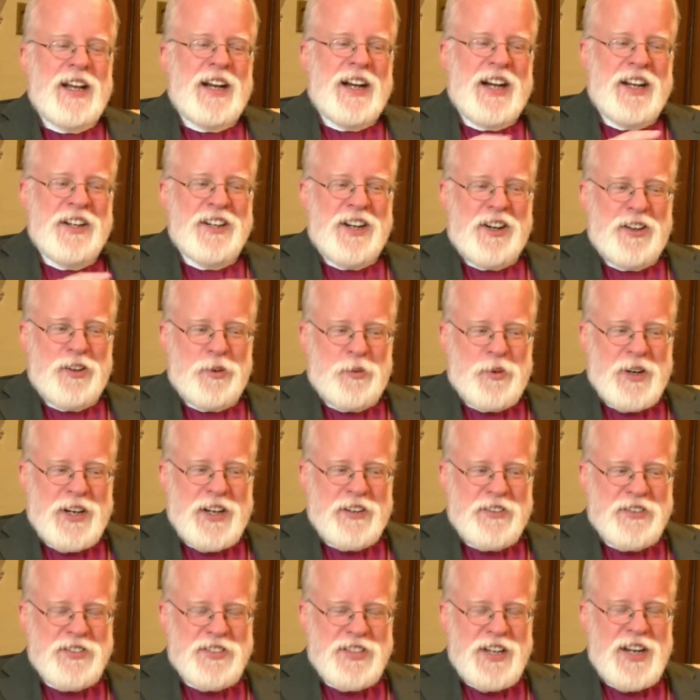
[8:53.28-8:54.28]
Another
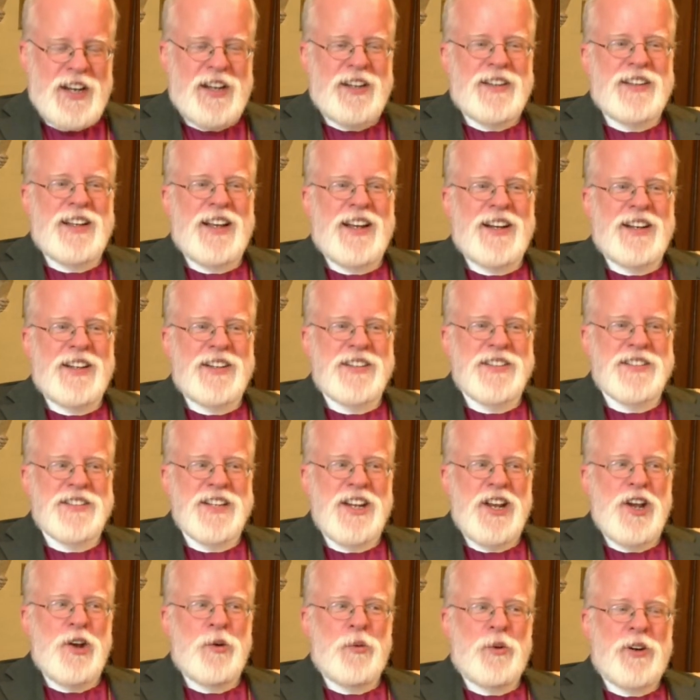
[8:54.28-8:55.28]
way of saying that
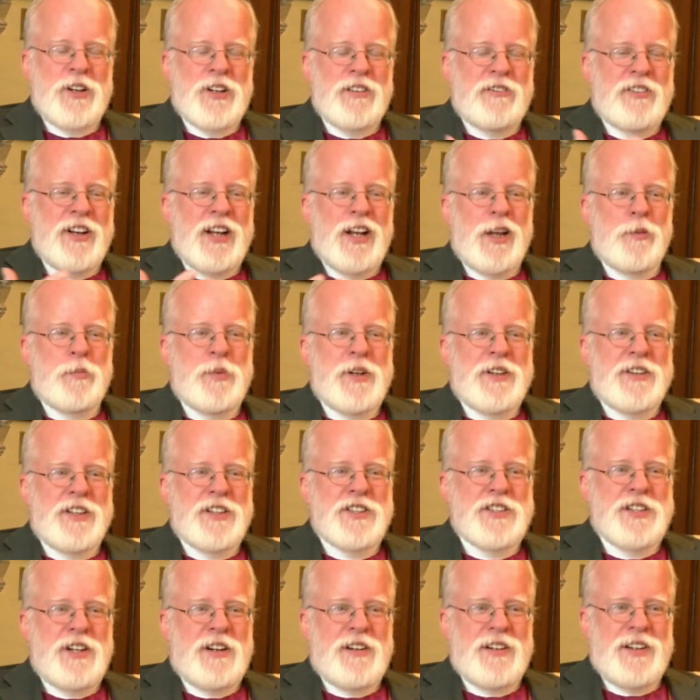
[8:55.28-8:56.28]
is, we're developing
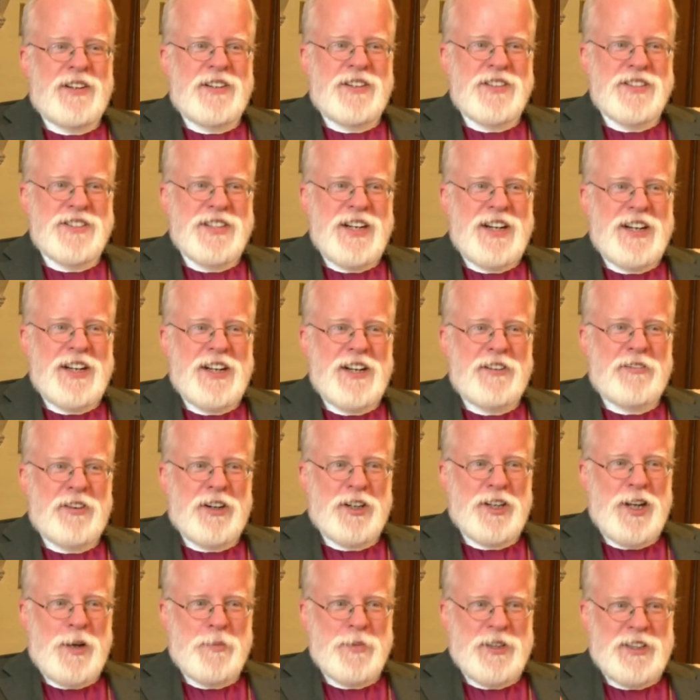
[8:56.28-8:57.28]
the shared understanding of
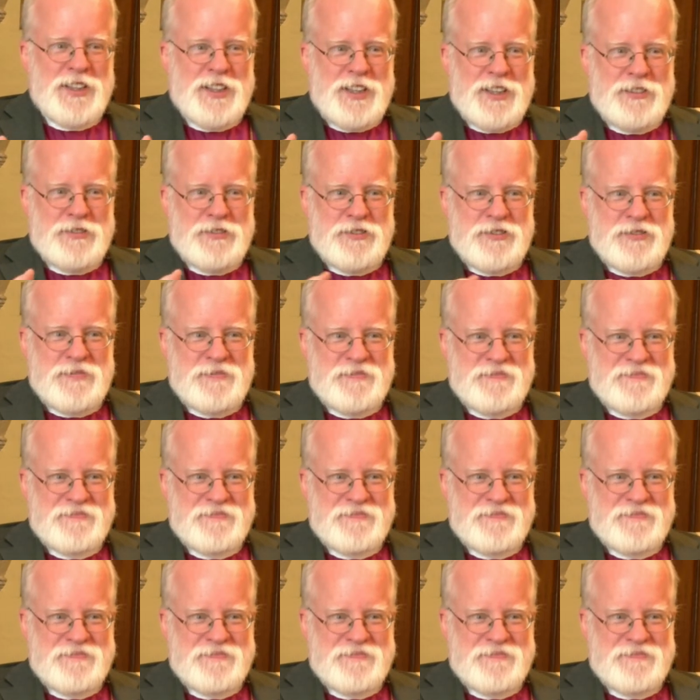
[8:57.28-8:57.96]
our common life.